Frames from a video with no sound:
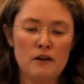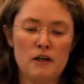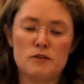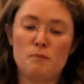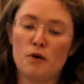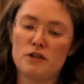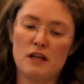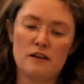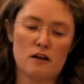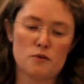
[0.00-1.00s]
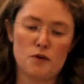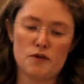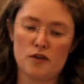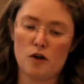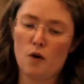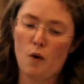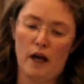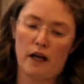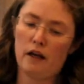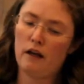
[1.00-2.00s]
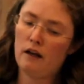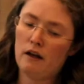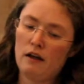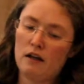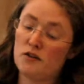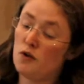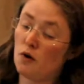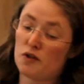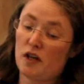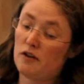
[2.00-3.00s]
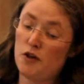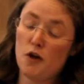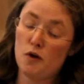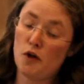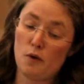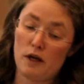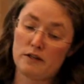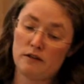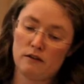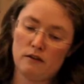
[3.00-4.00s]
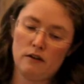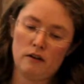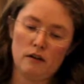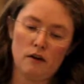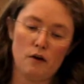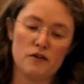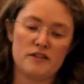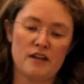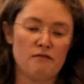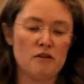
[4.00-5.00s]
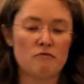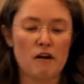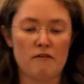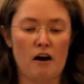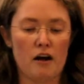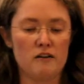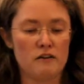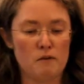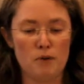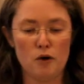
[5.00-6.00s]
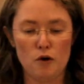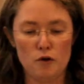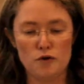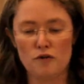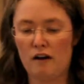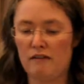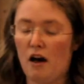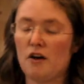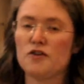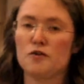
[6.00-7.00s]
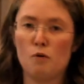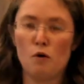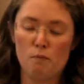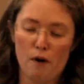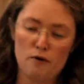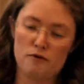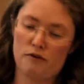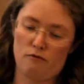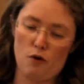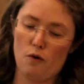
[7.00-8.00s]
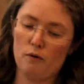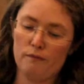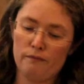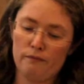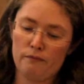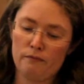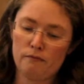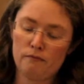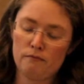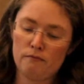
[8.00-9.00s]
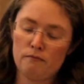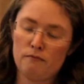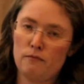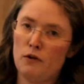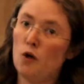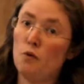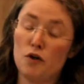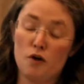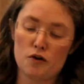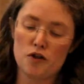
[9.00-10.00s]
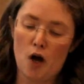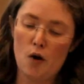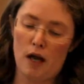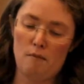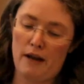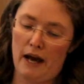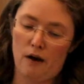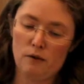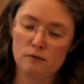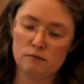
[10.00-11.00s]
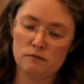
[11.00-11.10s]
His body that was so quick is not as you knew it, on Severn River under the blue driving our small boat through. You would not know him now,